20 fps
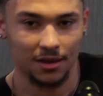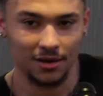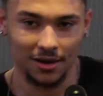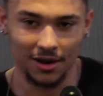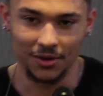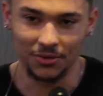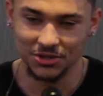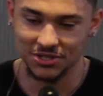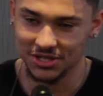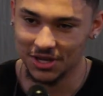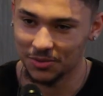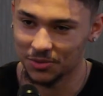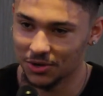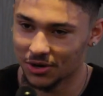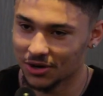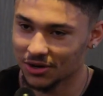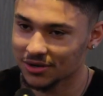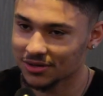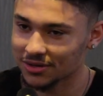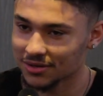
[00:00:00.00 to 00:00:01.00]
All right, what's up,
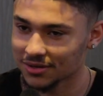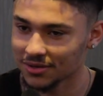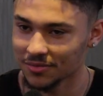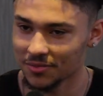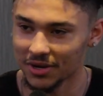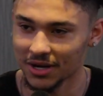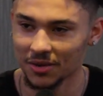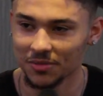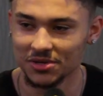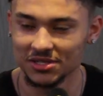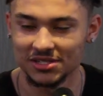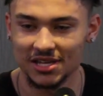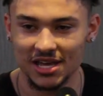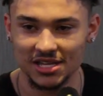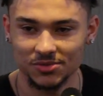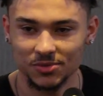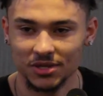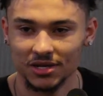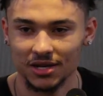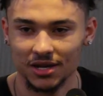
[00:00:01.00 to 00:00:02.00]
y'all? My name is
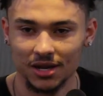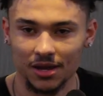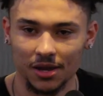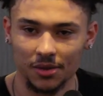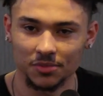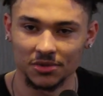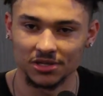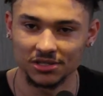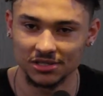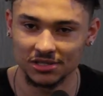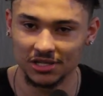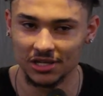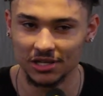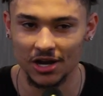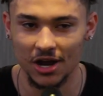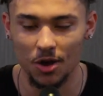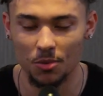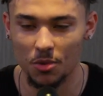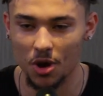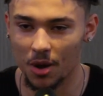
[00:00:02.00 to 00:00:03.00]
Desmond, and I'm a
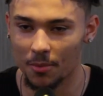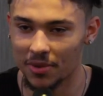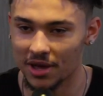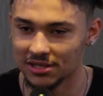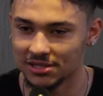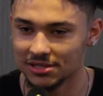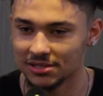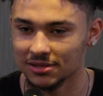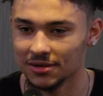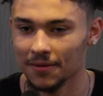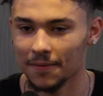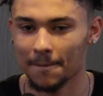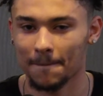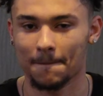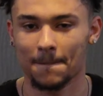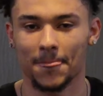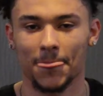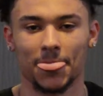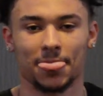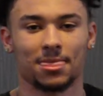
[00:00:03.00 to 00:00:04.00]
senior at Omaha Benson.
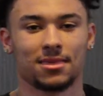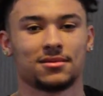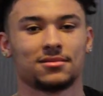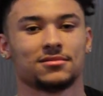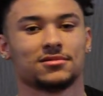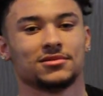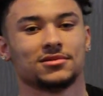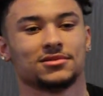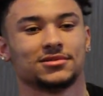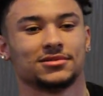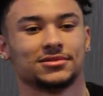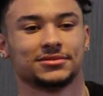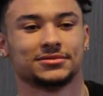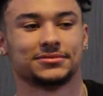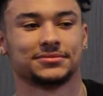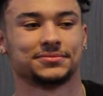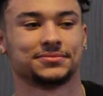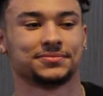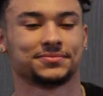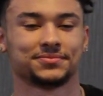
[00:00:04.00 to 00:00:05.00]
it
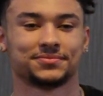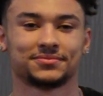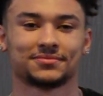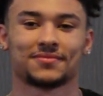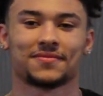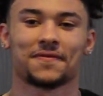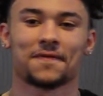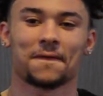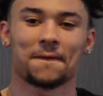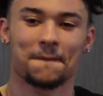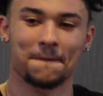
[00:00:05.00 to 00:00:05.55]
out.